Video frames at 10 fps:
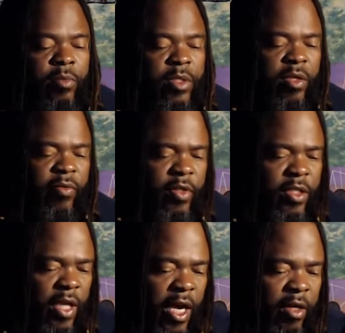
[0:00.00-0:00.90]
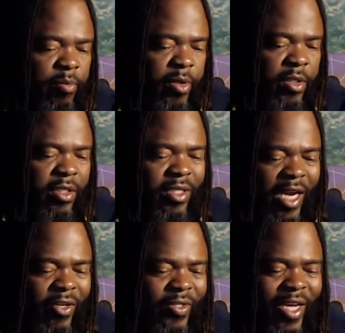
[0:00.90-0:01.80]
So for this otter picture, this
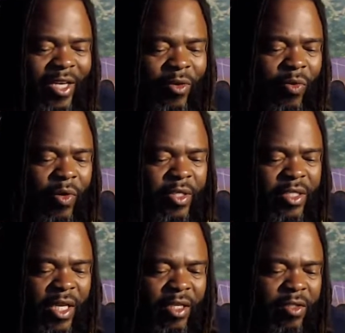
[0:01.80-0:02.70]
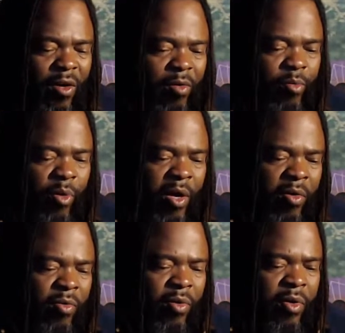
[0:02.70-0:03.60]
otter is kind of orange. It's like a dark
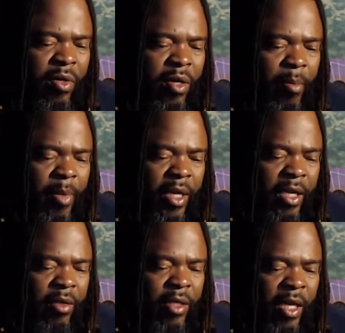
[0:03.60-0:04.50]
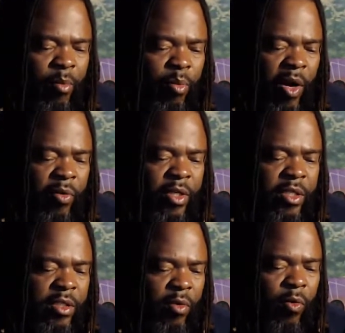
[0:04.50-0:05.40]
brown. I mean, like a
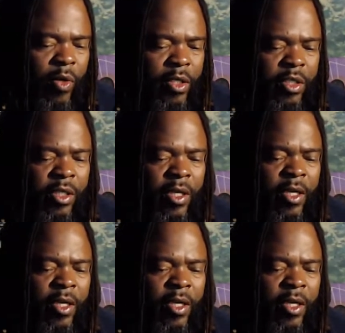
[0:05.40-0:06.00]
brownish orange.